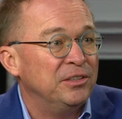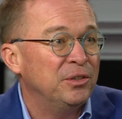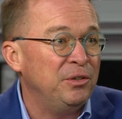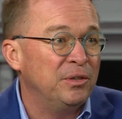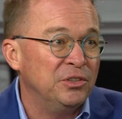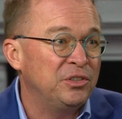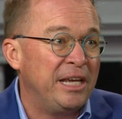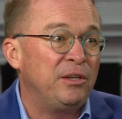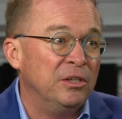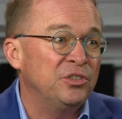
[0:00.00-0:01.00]
So you can just
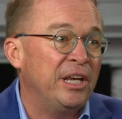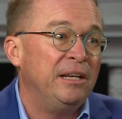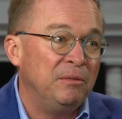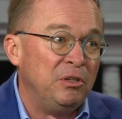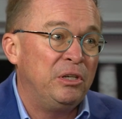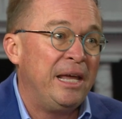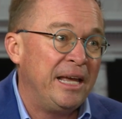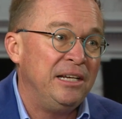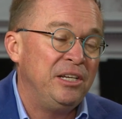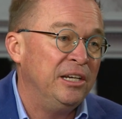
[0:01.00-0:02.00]
take your state, take
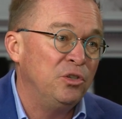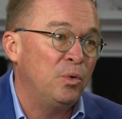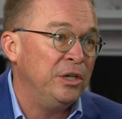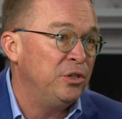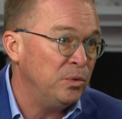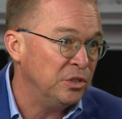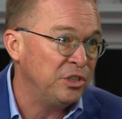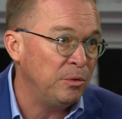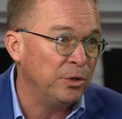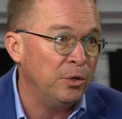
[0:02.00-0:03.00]
18 and 22 and
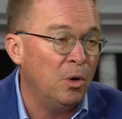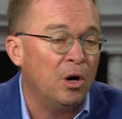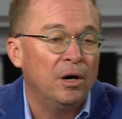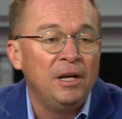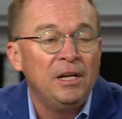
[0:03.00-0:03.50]
see where you are.